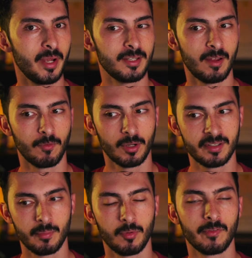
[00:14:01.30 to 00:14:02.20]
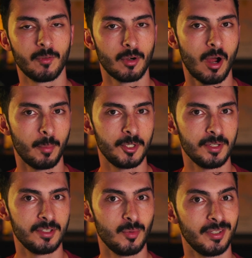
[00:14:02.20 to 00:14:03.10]
it, and for example, for
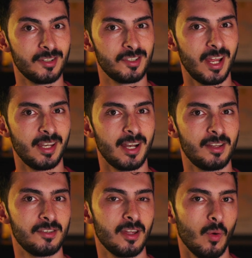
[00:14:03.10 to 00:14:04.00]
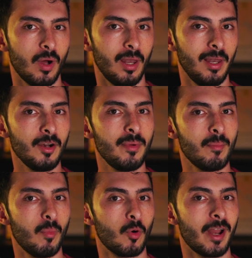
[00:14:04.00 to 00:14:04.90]
options, you understand that is a little bit
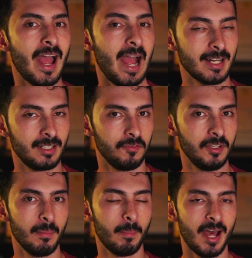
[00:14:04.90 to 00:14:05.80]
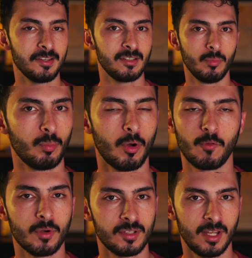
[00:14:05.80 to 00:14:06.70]
more active than passive. Of
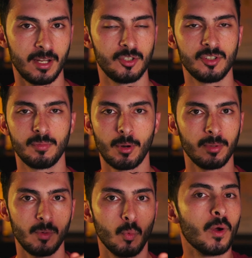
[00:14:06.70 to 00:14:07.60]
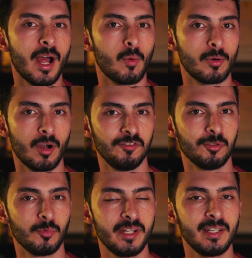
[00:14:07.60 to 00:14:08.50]
course, it is just probably 1 hour of
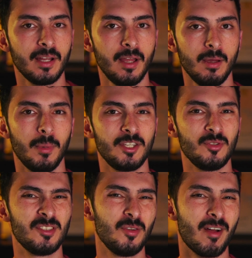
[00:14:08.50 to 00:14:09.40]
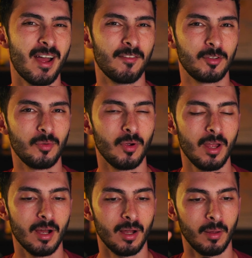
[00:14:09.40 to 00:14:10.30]
your week, but you still have to
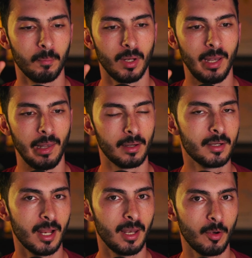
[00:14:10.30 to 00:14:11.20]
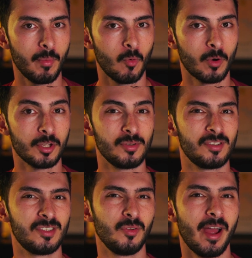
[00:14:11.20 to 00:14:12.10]
learn a little bit more. You
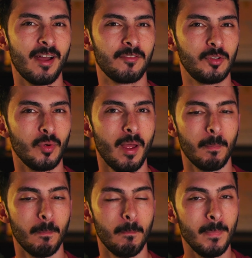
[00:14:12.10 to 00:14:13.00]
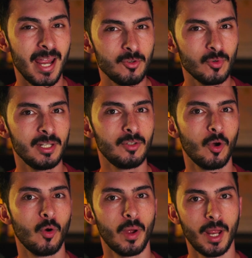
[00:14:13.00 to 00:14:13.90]
still have to manually
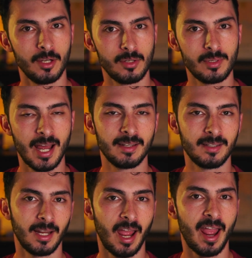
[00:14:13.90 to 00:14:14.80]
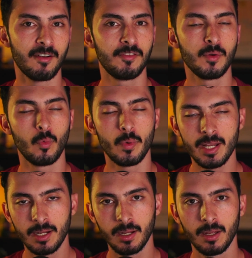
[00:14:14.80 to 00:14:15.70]
go and do that thing every
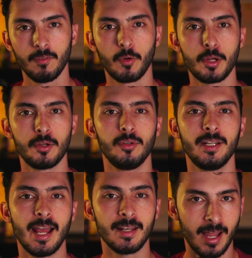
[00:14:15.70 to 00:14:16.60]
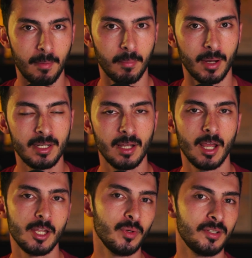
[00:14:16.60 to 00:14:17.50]
week for you to get that money.
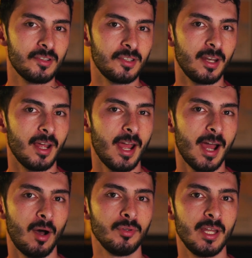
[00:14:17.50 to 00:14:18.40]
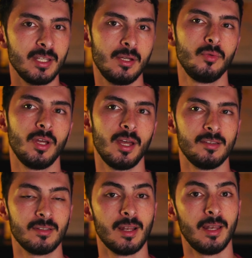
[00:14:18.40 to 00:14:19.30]
You understand how that yield
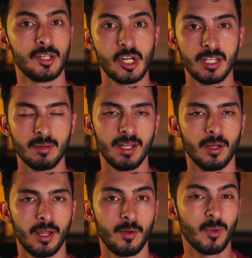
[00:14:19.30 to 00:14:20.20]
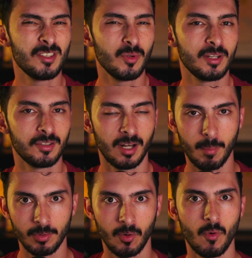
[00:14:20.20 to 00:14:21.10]
is legitimate, and once you understand
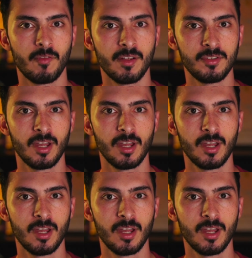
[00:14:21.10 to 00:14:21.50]
about derivatives,